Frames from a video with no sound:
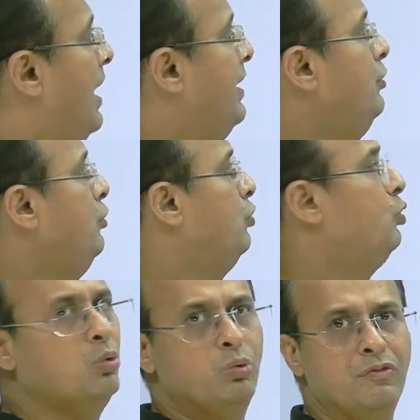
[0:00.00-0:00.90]
and
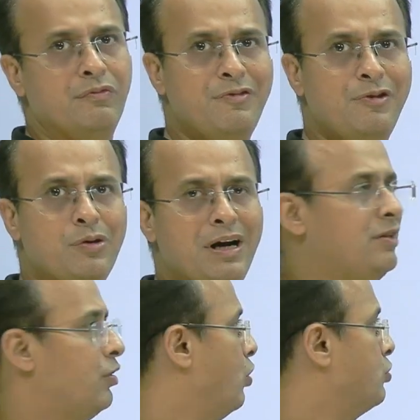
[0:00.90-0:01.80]
2 when we look at
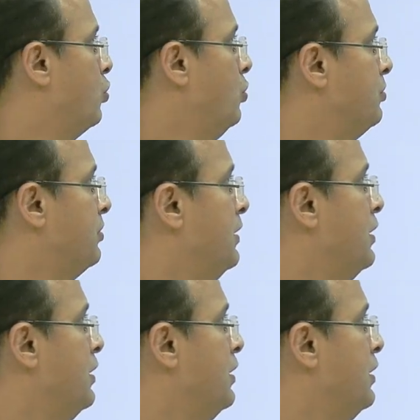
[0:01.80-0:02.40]
the raw scores.